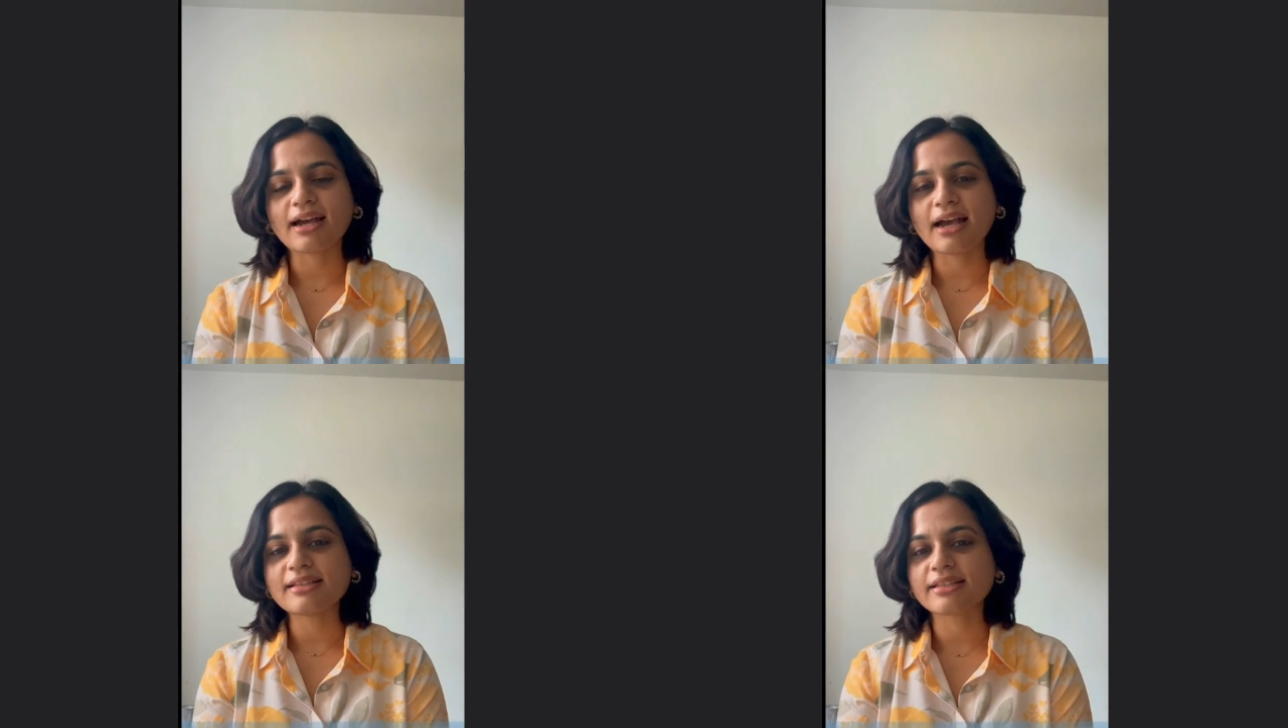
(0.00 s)

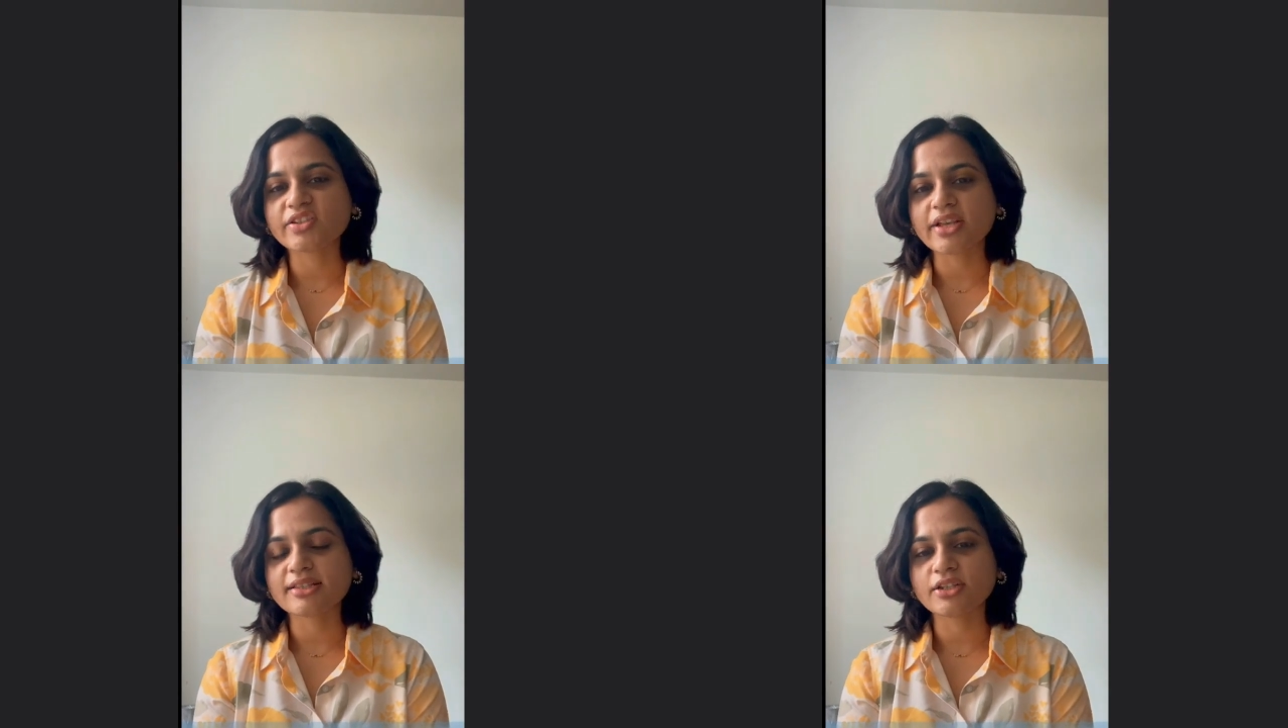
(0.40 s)
I
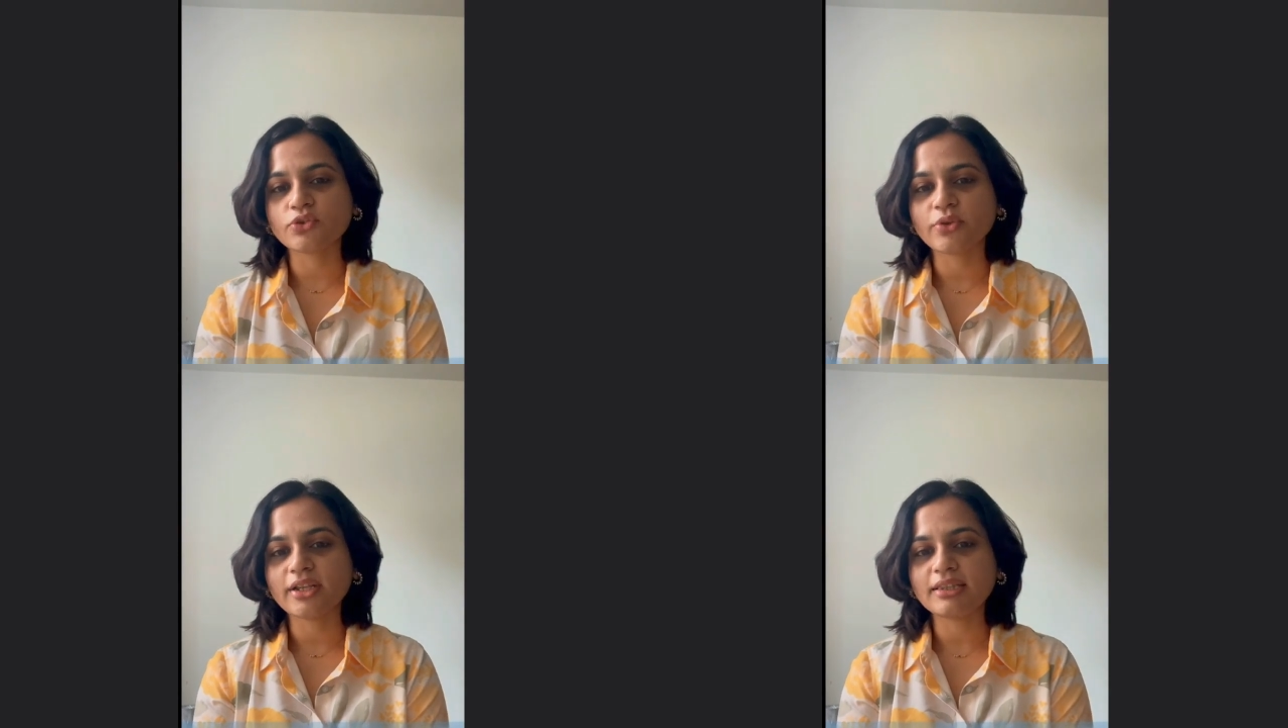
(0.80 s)
suggest that you
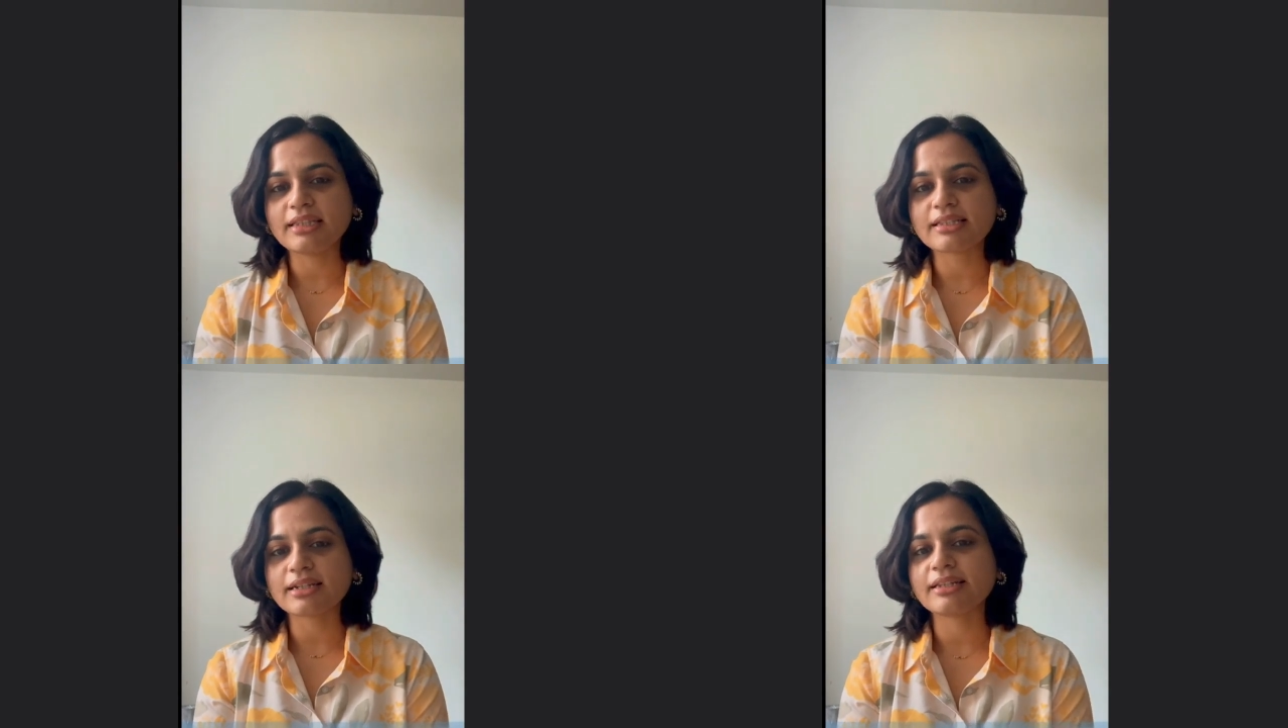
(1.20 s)
read
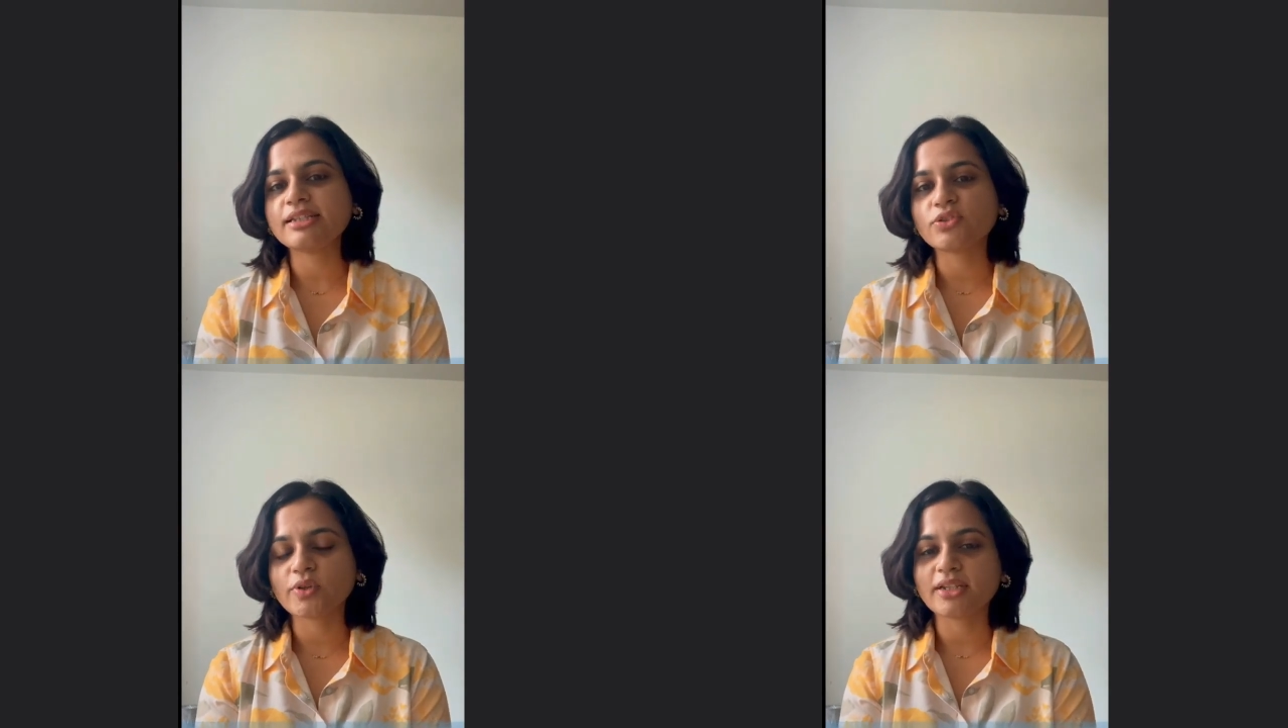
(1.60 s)
this at
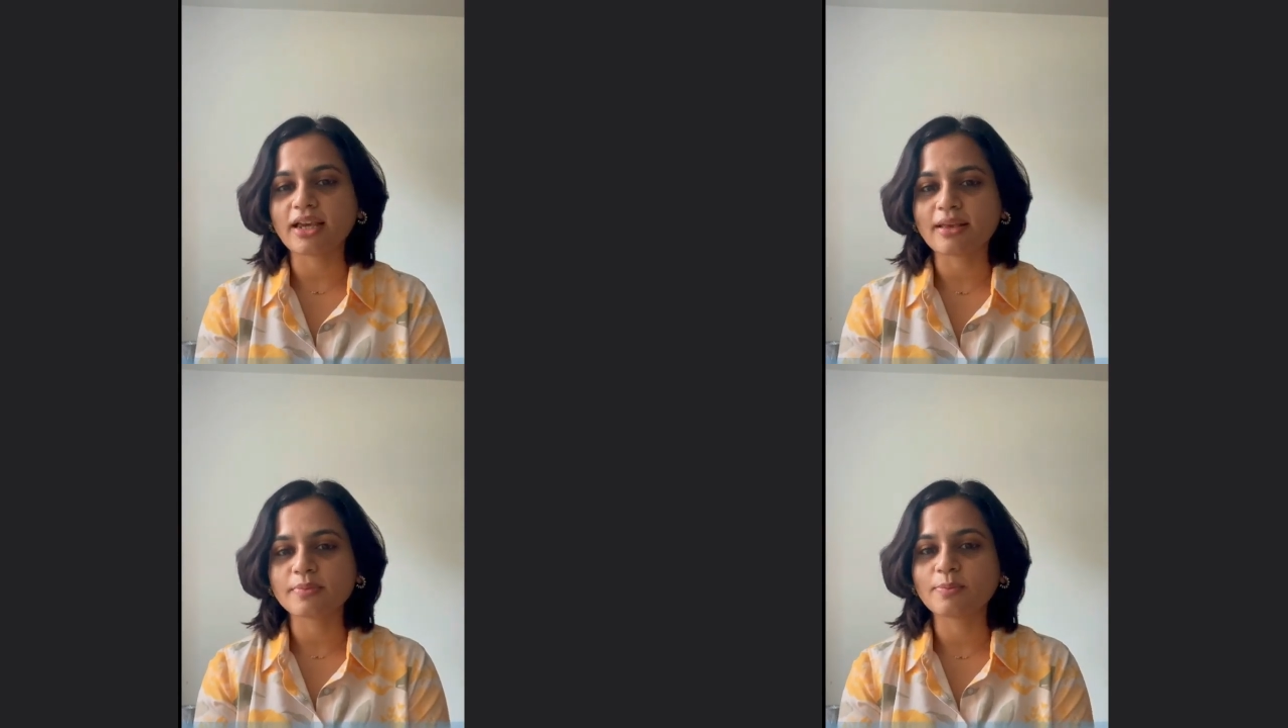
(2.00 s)
least 3
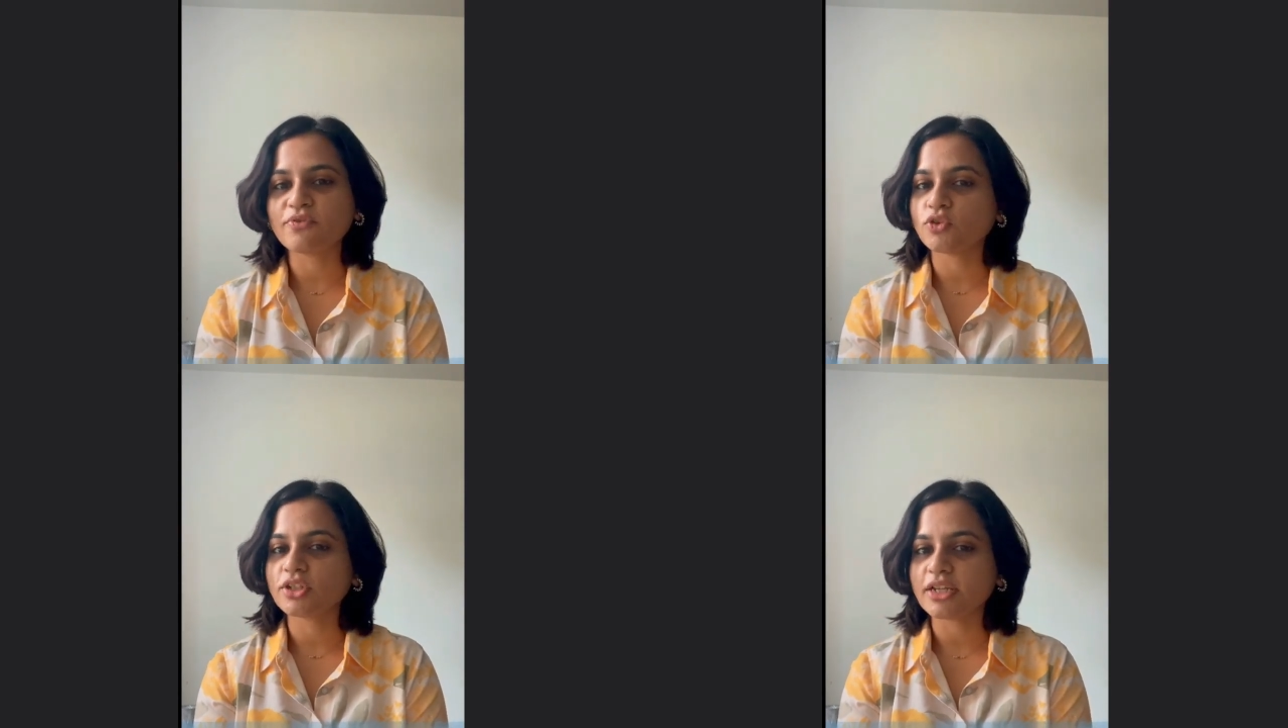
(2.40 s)
times
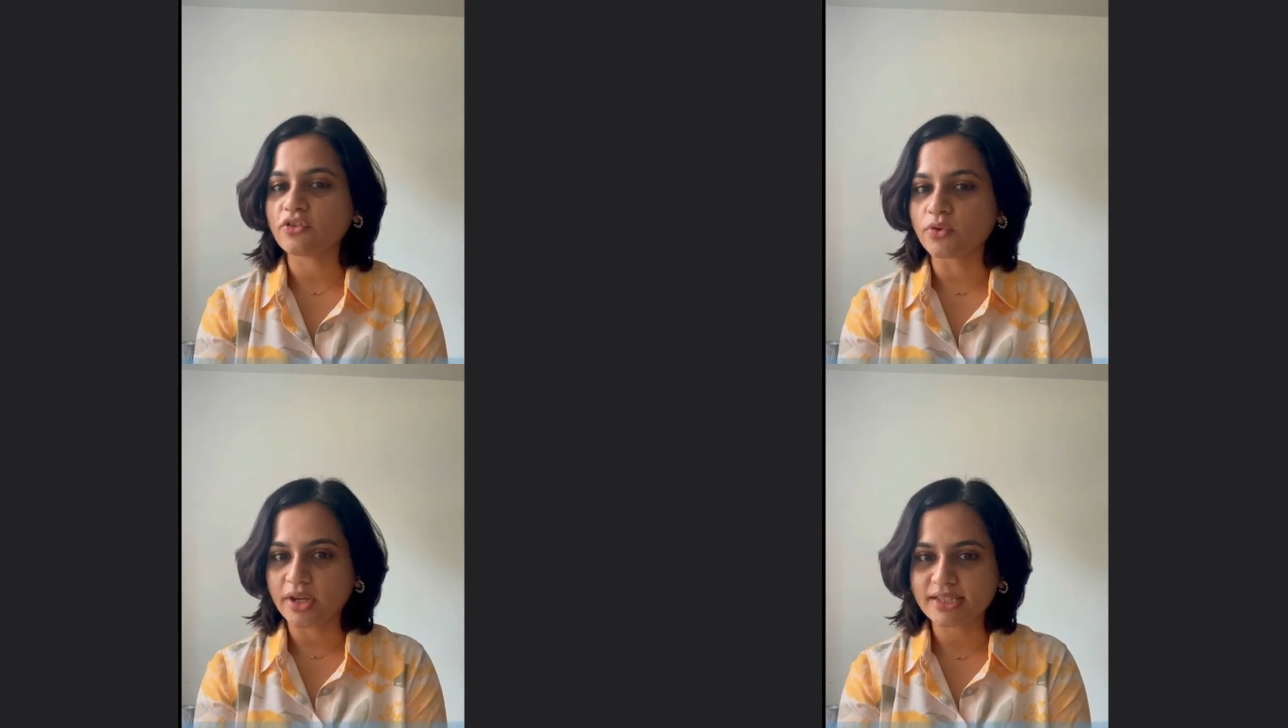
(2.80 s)
before the day of
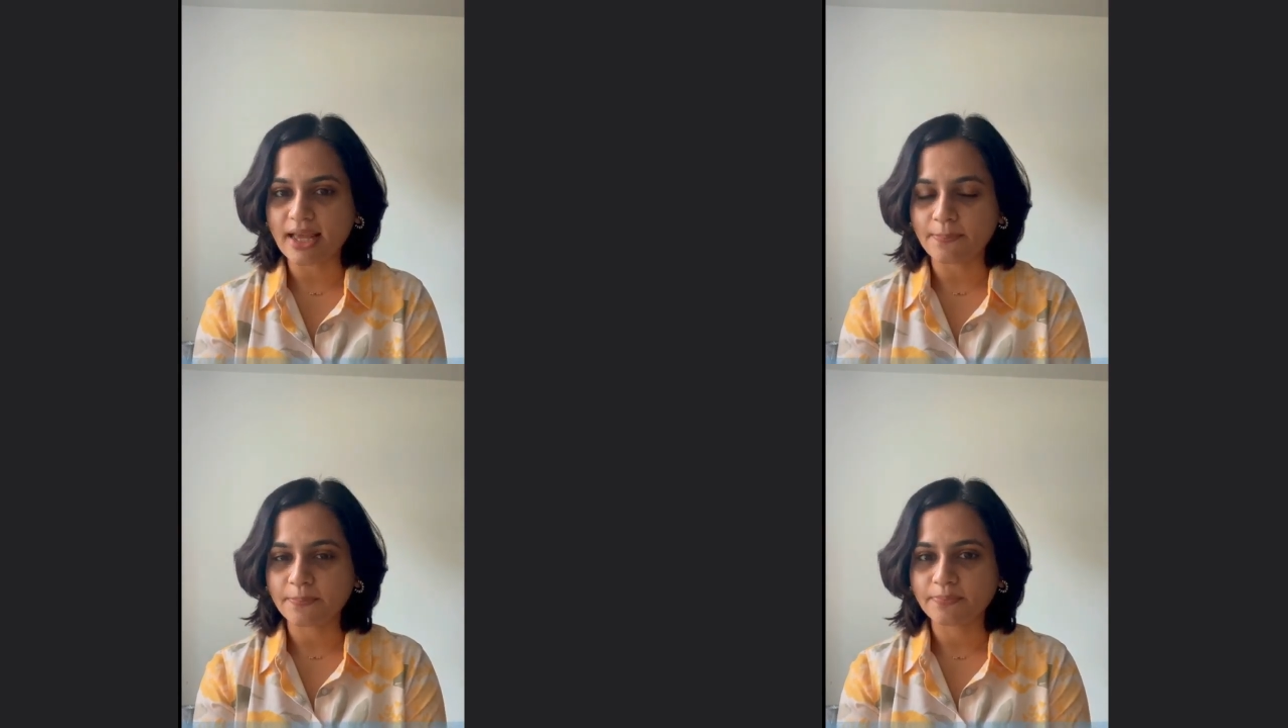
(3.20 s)
your exam.